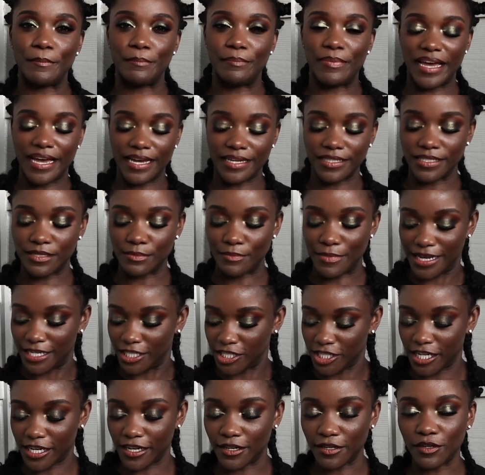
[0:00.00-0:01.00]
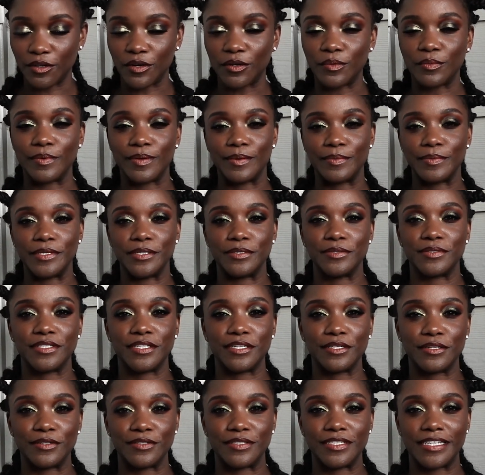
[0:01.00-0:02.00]
back to my channel where we use
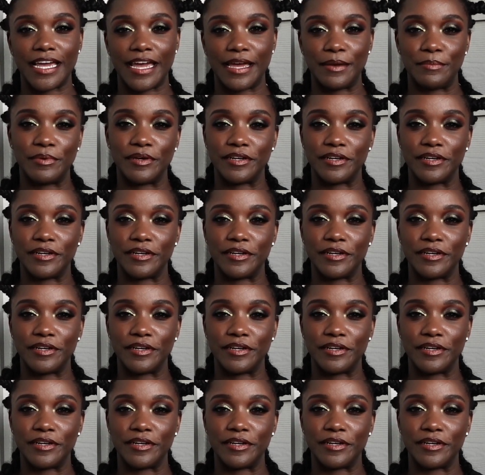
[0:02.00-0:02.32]
tarot to gain